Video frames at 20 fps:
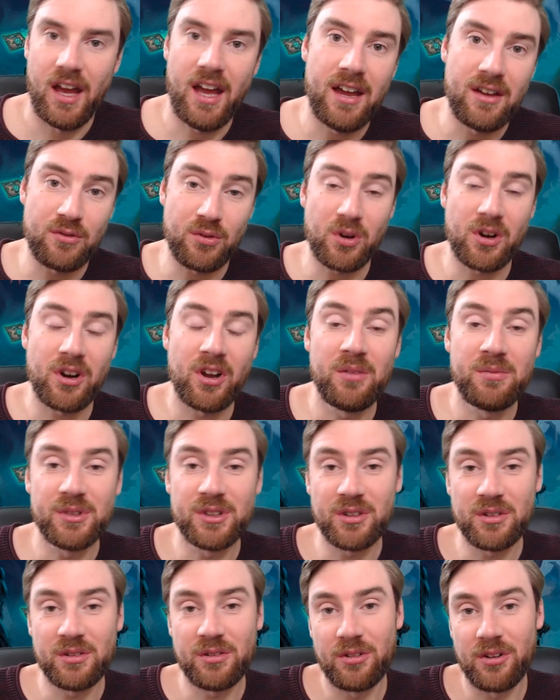Hey everyone, I hope you're
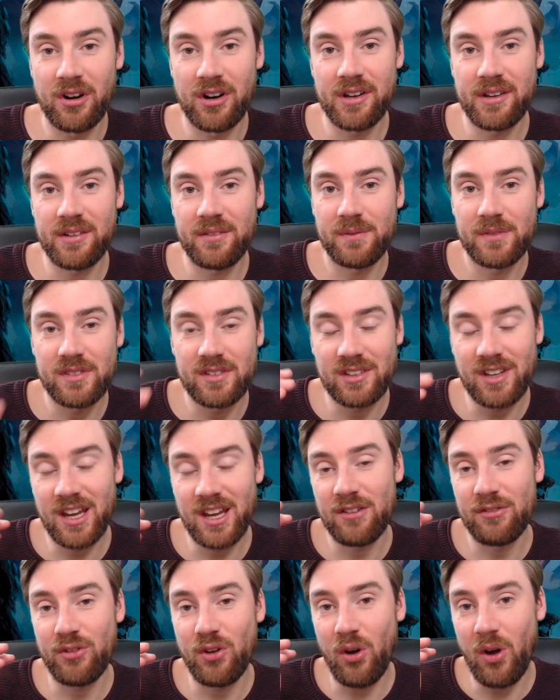doing alright. Today
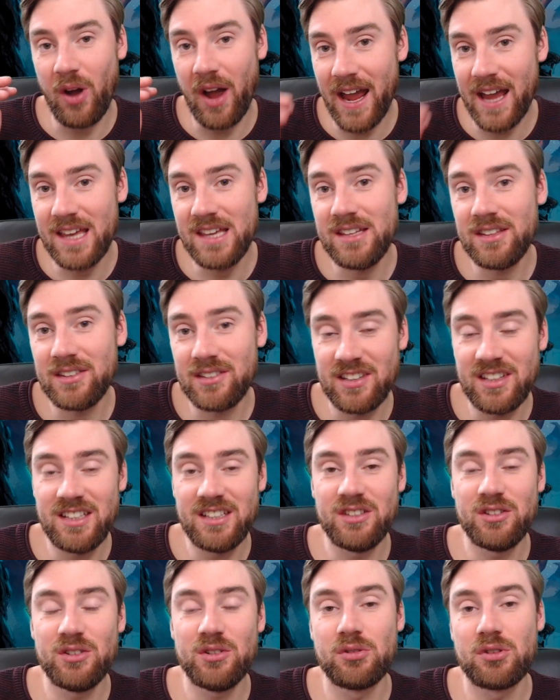I've got
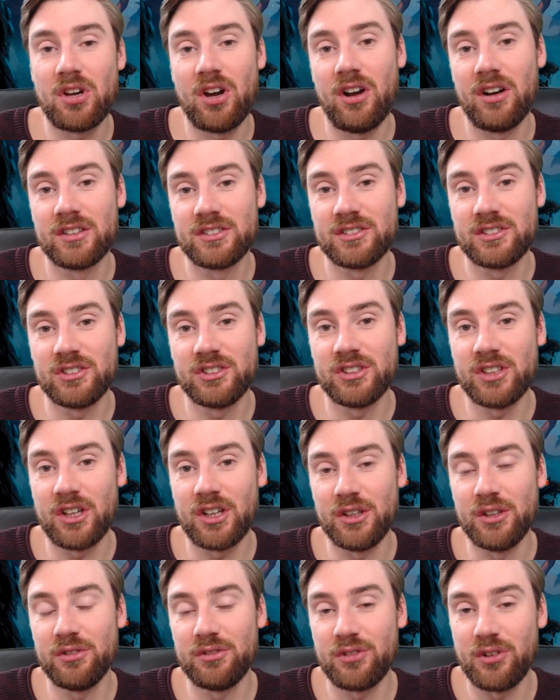18 new cards to show
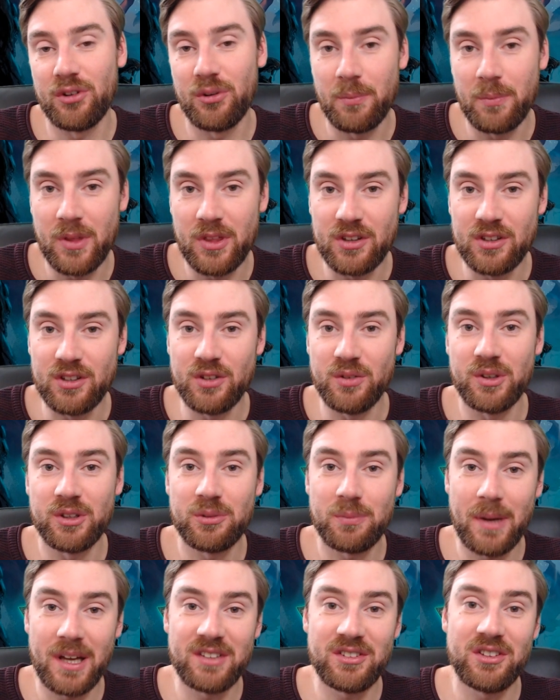you from the new
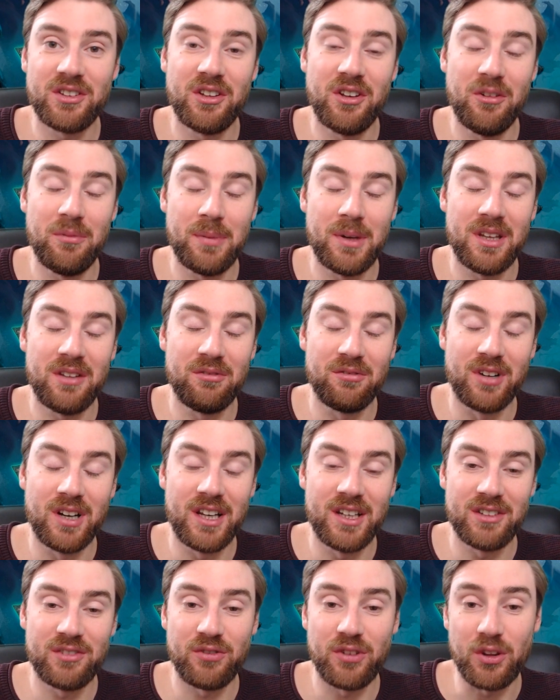expansion that have been
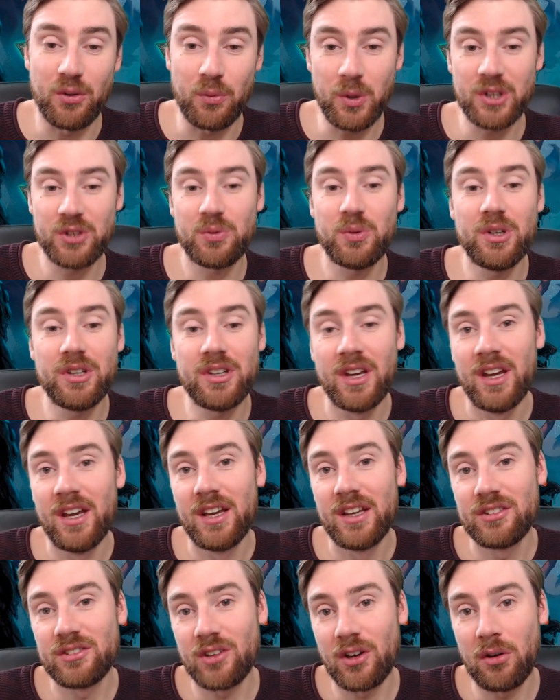released for the WitchWood.
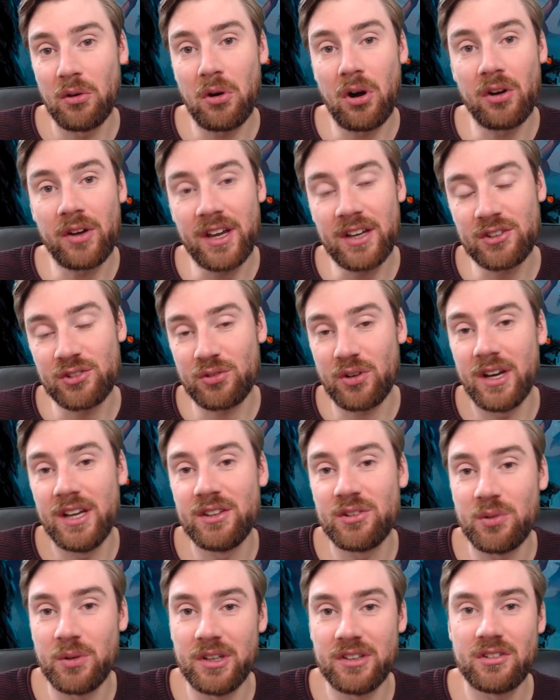So I'll get straight
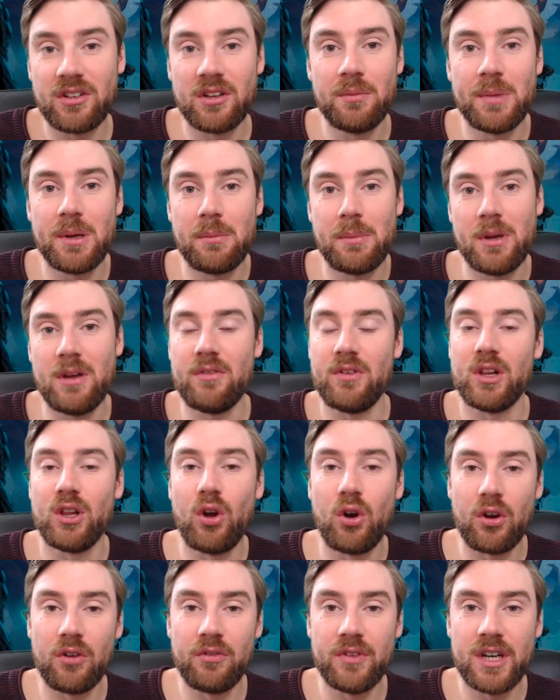into it. It's going to be a bit of a
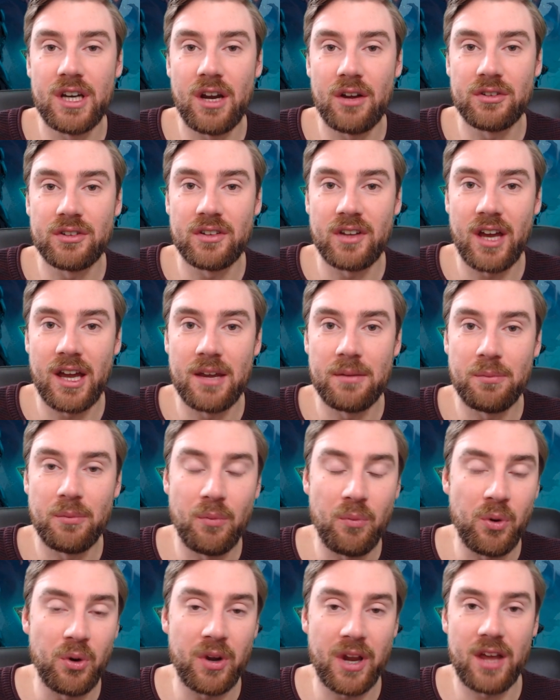longer video today
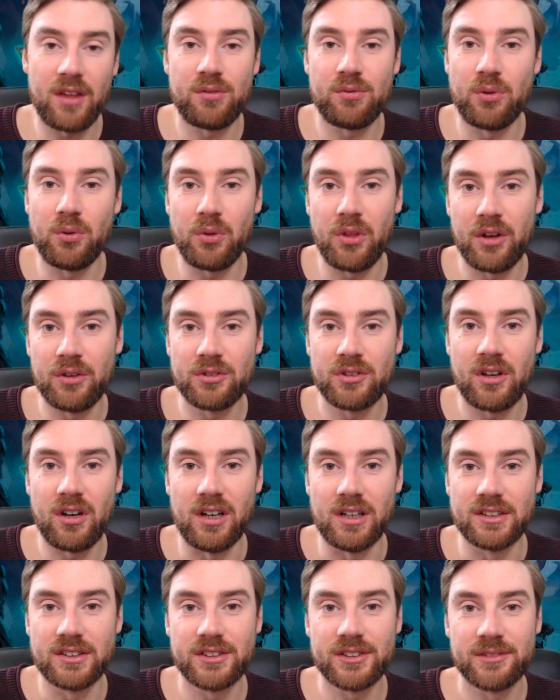and we'll get through all those
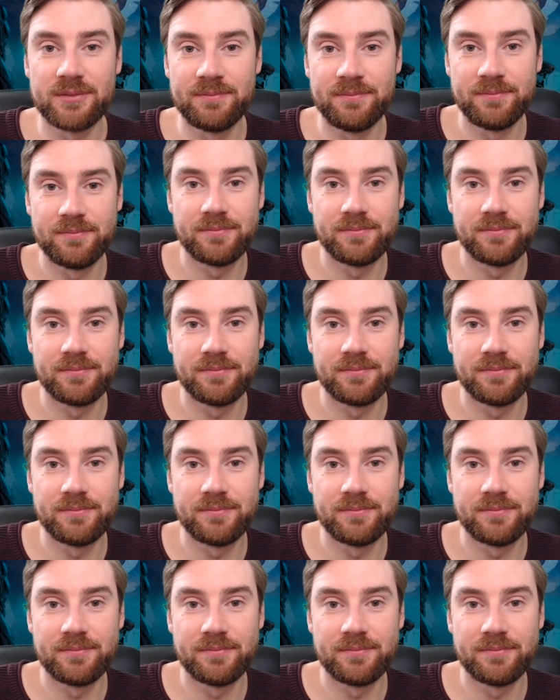cards.